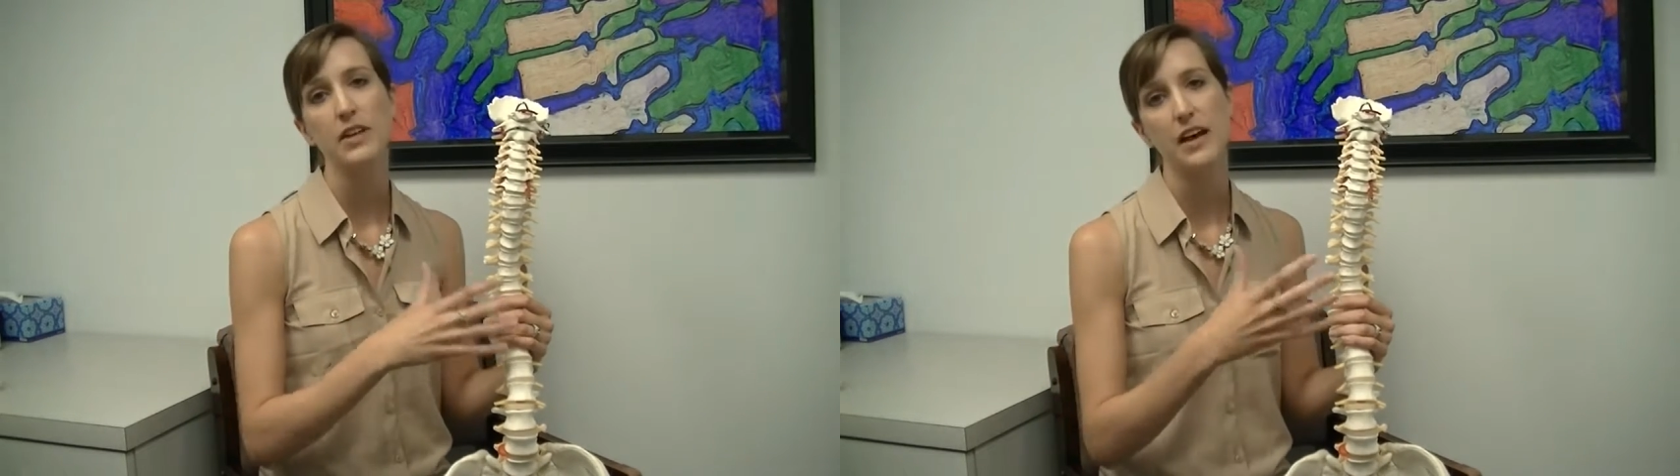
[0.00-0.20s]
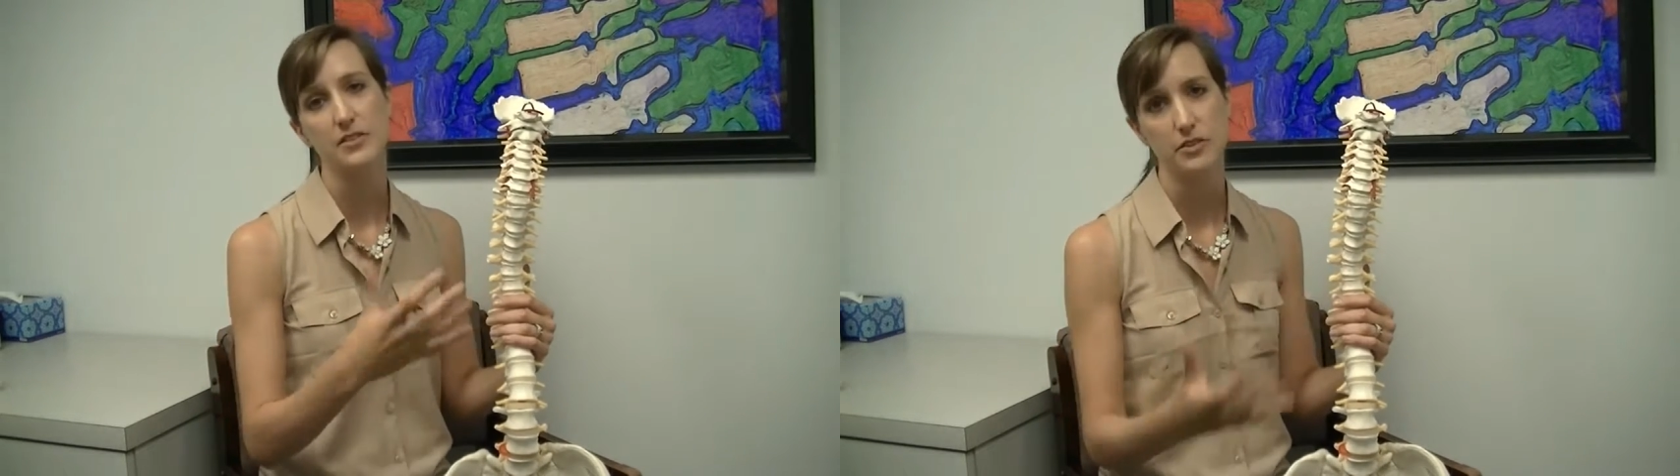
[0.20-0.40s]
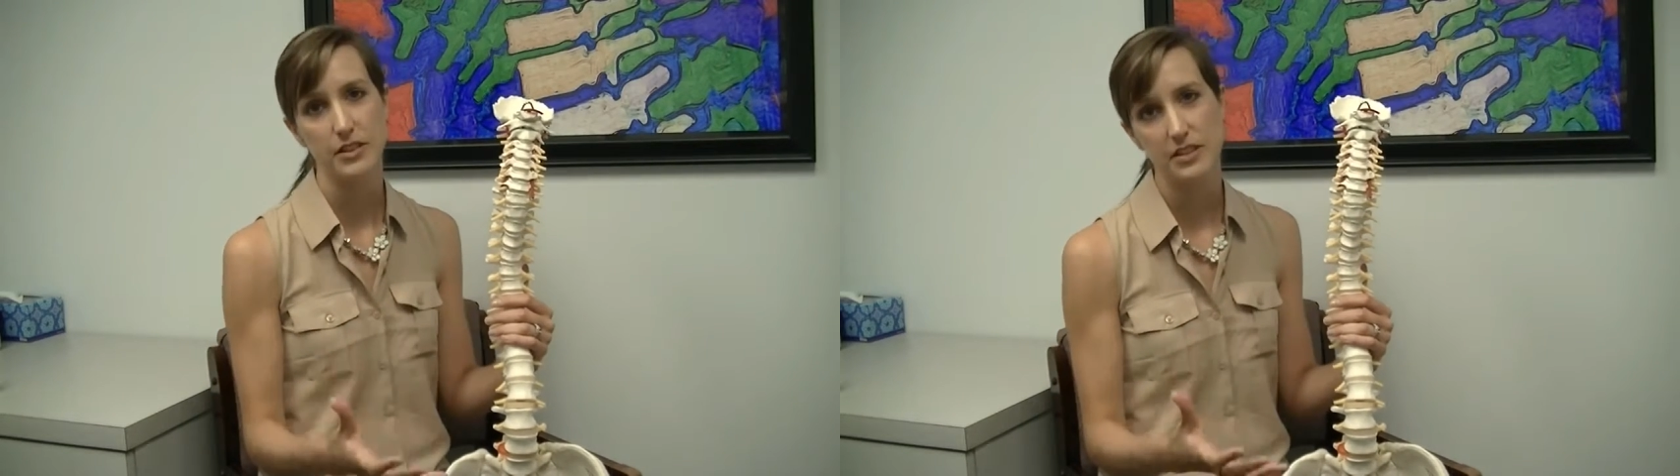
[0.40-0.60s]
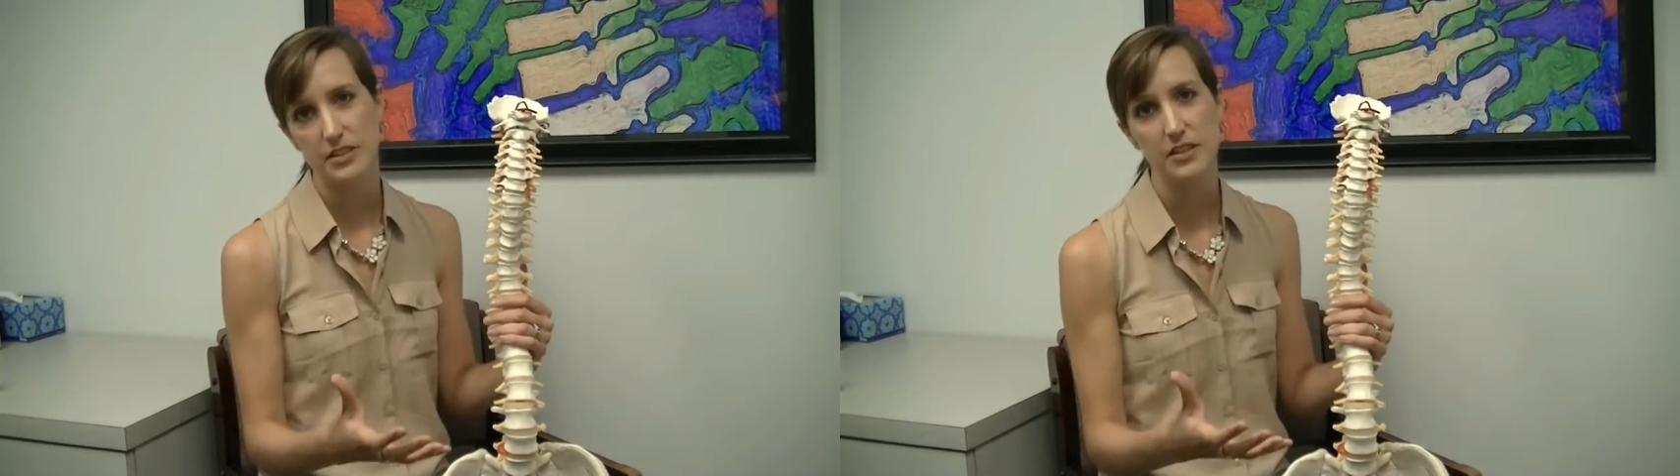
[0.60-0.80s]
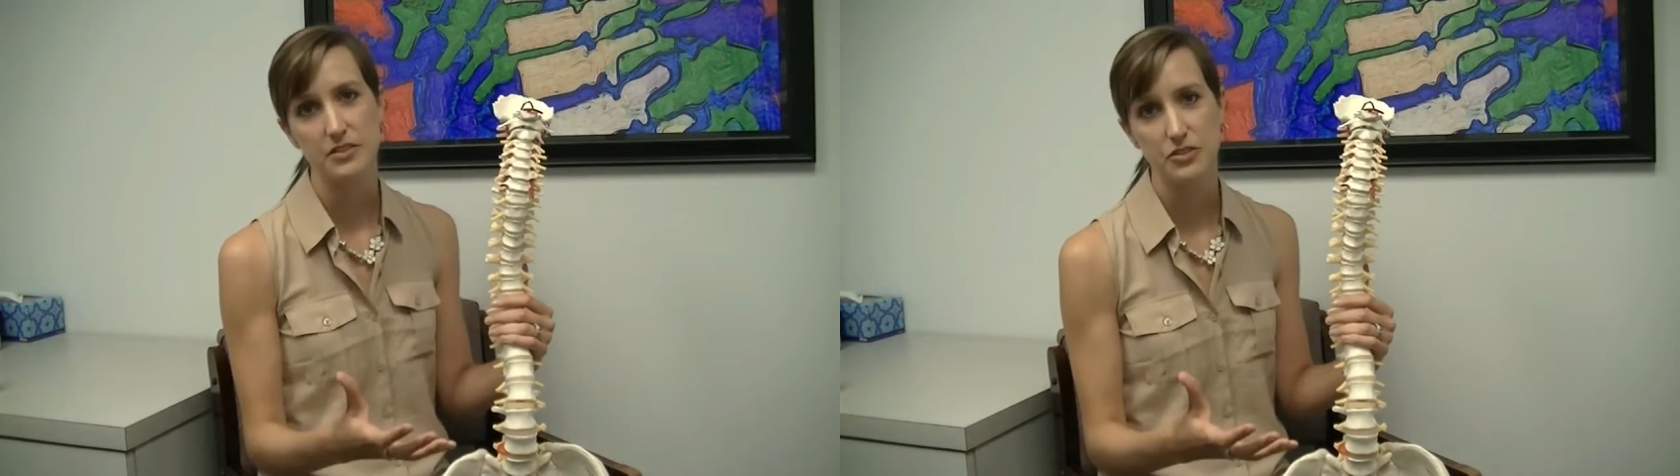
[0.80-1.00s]
that so that it
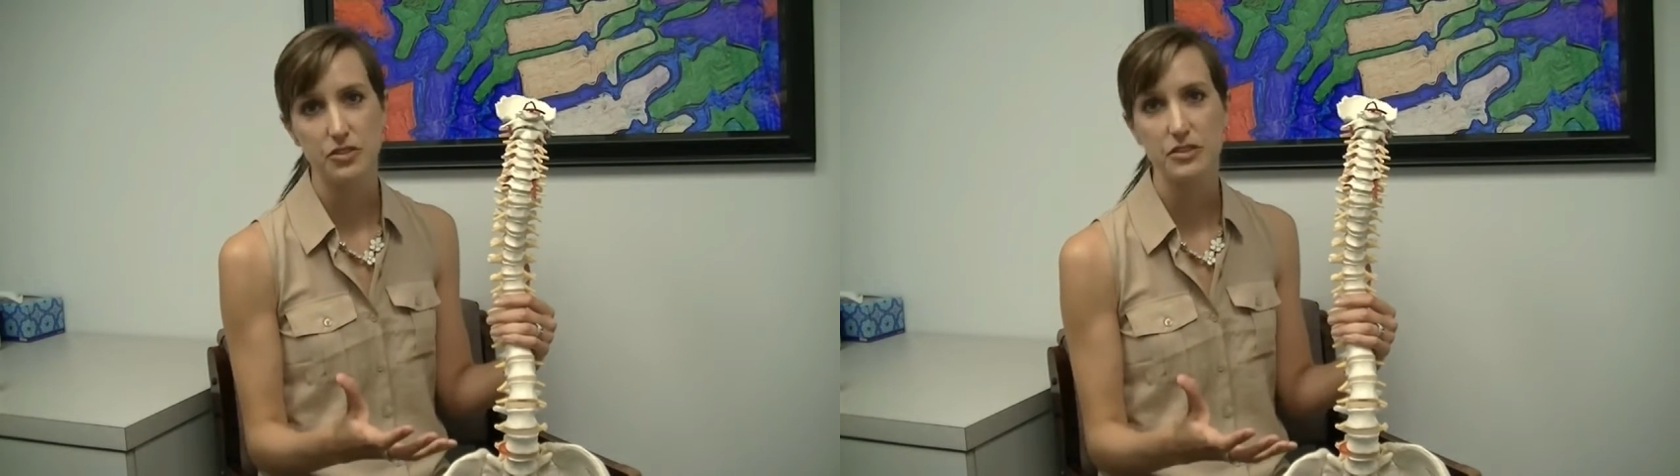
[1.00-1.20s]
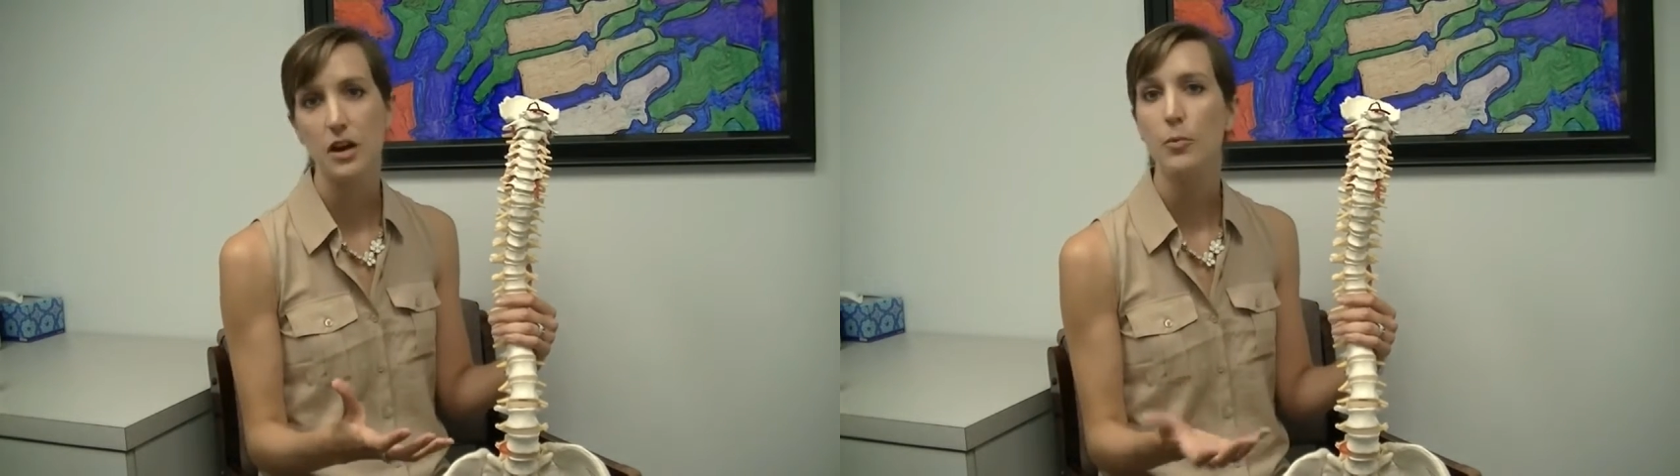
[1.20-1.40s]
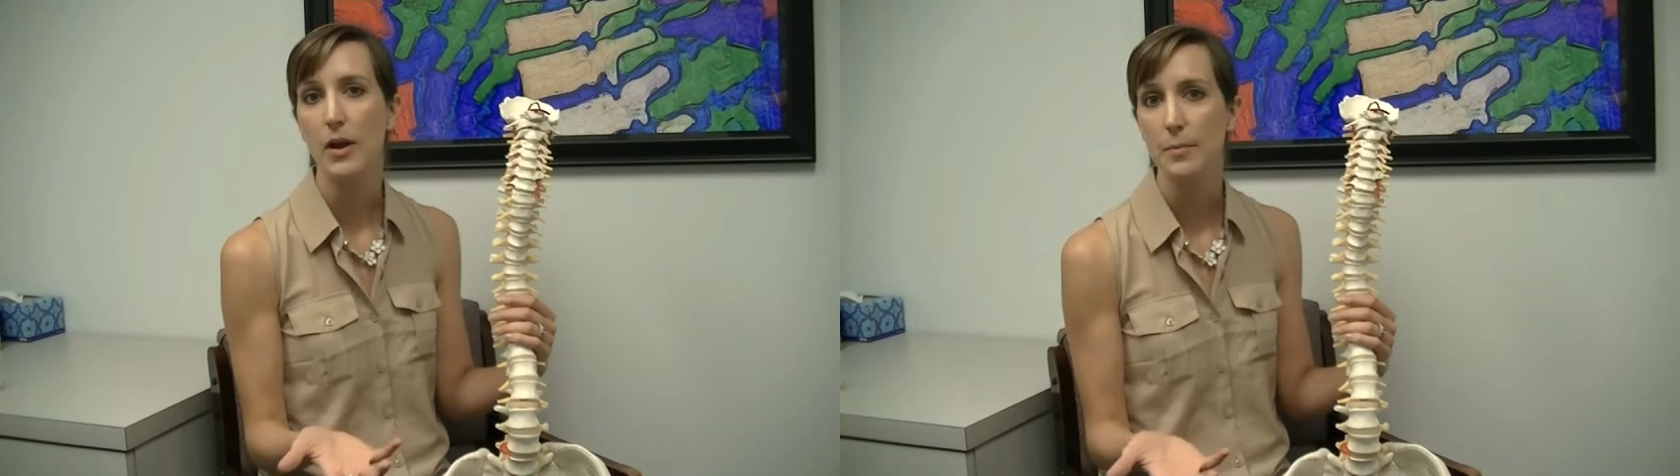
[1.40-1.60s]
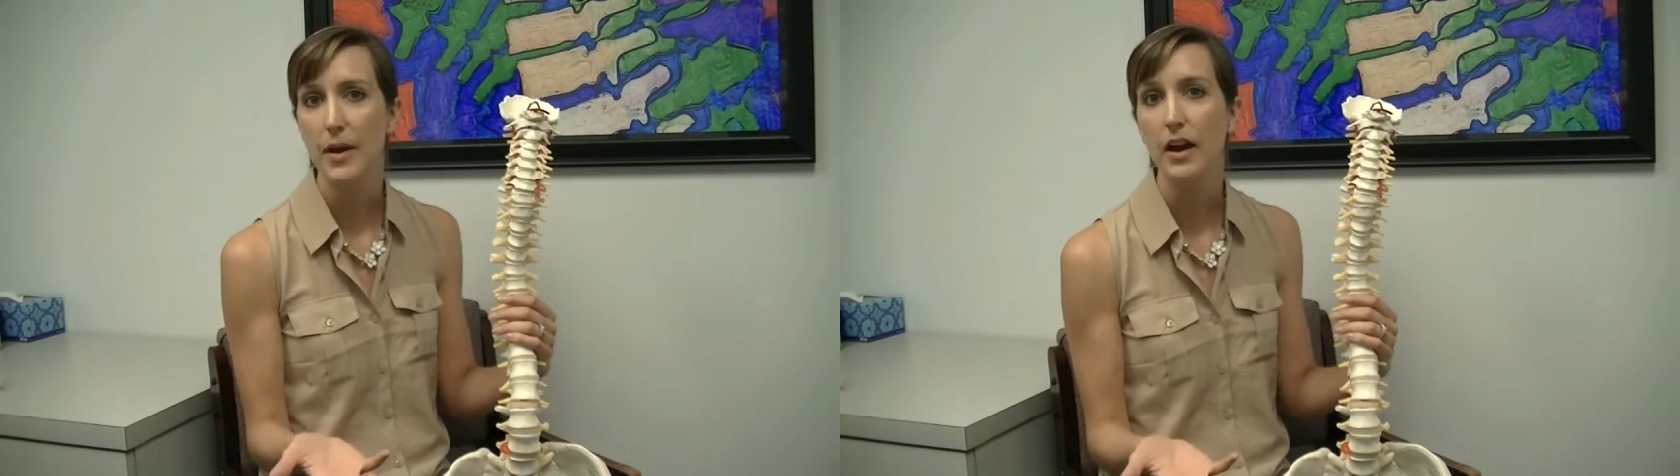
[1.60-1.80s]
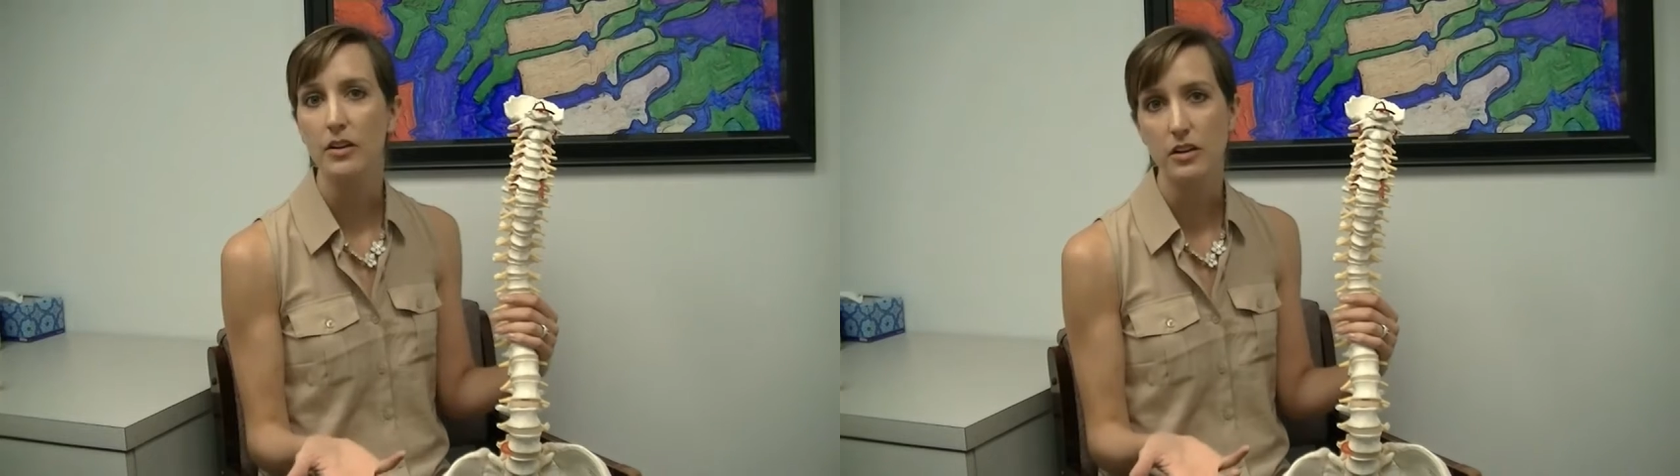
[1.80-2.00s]
doesn't just come right
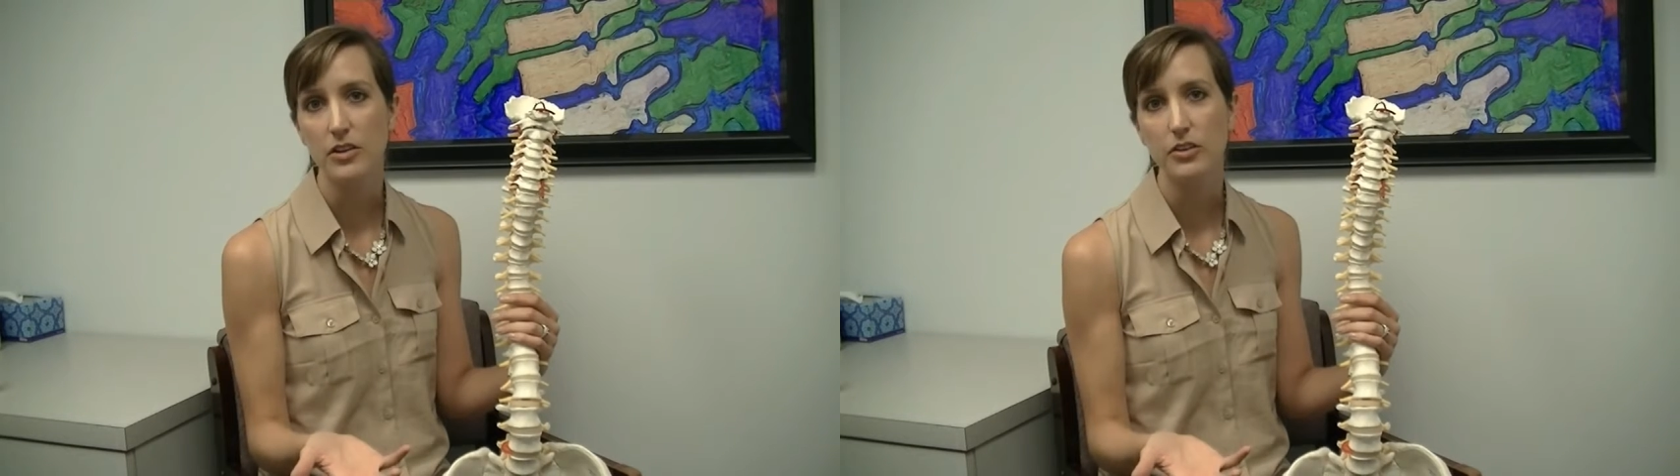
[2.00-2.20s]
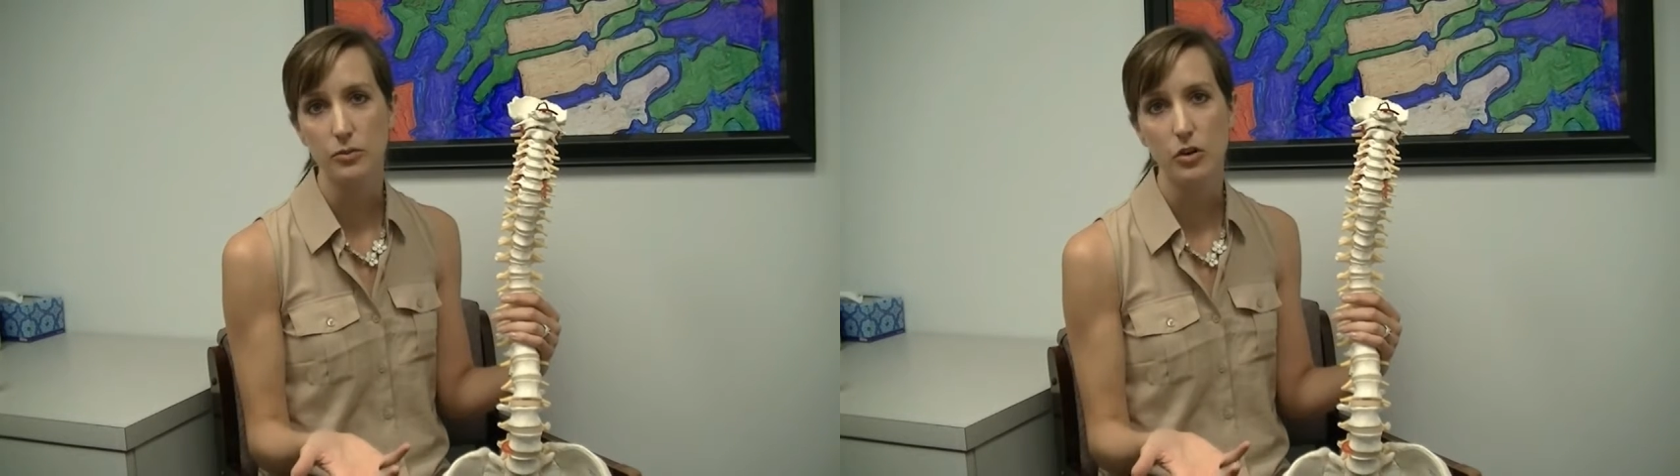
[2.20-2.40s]
back on you